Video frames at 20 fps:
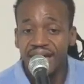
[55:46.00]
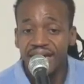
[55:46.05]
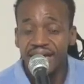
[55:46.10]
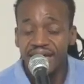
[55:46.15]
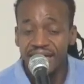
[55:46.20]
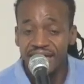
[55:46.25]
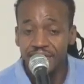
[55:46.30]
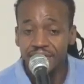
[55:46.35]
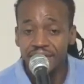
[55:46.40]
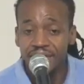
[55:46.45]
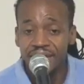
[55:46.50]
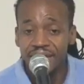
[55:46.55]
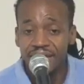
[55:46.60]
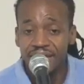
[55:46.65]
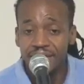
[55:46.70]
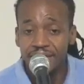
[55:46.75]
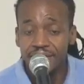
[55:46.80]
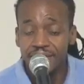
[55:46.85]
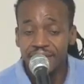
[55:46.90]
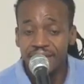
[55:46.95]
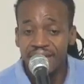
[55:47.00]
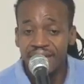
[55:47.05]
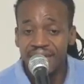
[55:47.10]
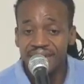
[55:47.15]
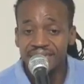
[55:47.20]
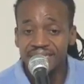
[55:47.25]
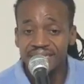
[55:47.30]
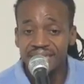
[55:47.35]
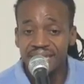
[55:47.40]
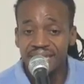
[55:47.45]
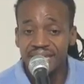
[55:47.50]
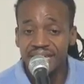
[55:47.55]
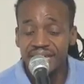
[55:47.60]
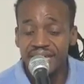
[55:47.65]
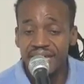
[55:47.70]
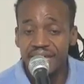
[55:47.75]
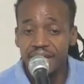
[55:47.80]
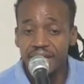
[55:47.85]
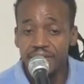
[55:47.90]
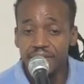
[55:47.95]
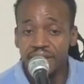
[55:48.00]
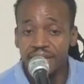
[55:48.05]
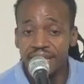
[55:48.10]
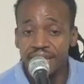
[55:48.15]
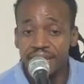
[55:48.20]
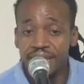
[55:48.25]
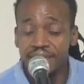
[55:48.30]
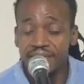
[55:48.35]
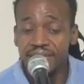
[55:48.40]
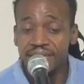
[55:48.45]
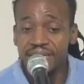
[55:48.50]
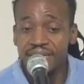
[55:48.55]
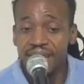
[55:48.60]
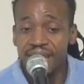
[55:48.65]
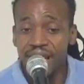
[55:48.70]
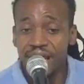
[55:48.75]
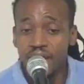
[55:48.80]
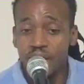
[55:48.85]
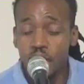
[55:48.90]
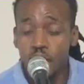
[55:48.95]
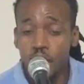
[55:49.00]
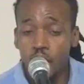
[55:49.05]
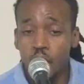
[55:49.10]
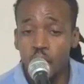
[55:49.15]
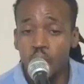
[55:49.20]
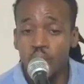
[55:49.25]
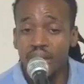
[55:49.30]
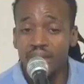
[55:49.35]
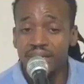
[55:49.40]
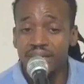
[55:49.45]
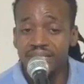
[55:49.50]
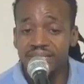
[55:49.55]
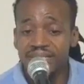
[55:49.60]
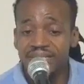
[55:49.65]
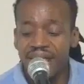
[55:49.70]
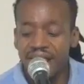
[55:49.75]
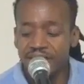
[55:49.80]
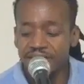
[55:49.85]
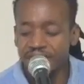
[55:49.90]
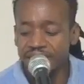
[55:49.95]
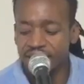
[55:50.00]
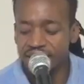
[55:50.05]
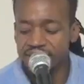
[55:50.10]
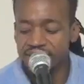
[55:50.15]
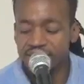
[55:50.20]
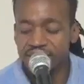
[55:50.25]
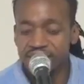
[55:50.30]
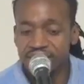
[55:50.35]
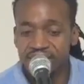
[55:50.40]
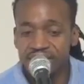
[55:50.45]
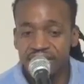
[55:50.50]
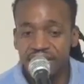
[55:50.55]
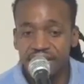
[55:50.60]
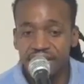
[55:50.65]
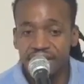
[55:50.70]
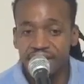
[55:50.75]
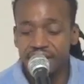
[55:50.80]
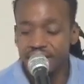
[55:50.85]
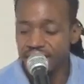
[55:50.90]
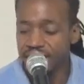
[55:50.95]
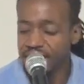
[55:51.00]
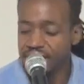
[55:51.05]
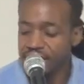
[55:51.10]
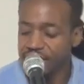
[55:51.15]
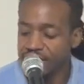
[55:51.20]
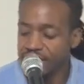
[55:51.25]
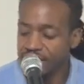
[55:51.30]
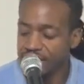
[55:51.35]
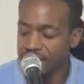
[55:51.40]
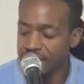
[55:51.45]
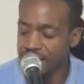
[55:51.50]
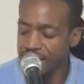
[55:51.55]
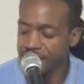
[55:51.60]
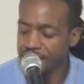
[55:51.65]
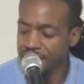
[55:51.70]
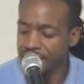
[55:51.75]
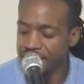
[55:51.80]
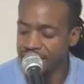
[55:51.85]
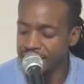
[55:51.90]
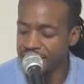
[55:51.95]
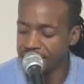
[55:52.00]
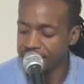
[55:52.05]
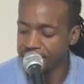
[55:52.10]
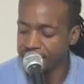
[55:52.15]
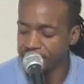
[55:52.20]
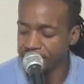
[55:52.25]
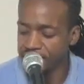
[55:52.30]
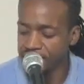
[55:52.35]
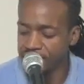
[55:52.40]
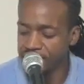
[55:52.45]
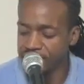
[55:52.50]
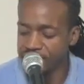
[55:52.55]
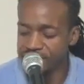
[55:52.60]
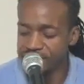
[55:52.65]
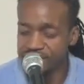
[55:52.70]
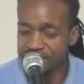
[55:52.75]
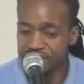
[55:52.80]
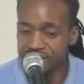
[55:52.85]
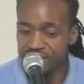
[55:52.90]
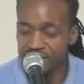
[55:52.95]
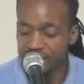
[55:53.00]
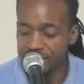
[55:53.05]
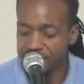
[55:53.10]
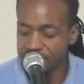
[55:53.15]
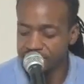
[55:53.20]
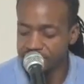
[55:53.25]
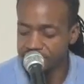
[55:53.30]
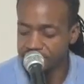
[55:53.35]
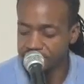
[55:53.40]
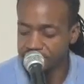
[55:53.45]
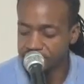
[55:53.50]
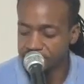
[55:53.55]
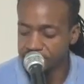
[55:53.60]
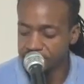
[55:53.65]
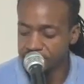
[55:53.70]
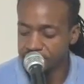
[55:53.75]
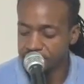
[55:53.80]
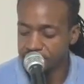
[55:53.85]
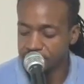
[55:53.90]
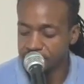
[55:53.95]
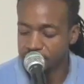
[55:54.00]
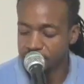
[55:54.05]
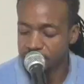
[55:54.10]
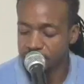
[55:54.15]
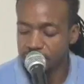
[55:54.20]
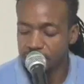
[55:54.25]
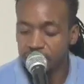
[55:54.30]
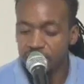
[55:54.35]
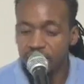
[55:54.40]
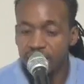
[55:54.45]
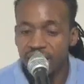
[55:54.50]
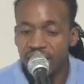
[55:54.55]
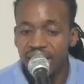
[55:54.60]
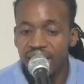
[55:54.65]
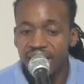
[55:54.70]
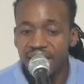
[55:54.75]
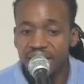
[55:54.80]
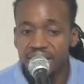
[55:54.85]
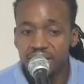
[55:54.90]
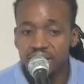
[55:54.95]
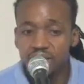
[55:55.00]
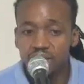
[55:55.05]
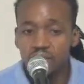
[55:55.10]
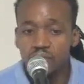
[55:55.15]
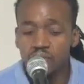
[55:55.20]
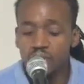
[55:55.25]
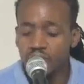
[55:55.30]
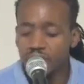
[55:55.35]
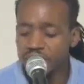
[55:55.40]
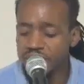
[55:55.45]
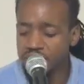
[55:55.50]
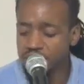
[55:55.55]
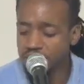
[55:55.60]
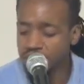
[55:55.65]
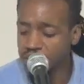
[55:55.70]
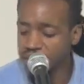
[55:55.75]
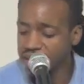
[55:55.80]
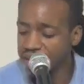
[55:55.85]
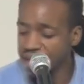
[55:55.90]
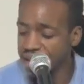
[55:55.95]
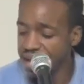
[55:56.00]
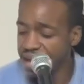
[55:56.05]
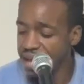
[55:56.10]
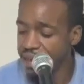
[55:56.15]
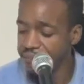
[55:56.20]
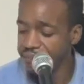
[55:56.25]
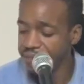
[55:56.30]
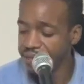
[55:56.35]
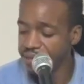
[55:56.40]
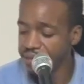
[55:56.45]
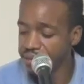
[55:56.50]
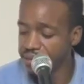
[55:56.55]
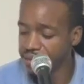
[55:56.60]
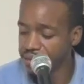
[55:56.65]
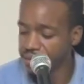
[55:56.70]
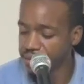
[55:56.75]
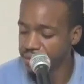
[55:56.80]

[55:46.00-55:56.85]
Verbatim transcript: Abraham hesitated. Abraham did not want to sacrifice his son. Abraham loved his son. And so when we saw that happen,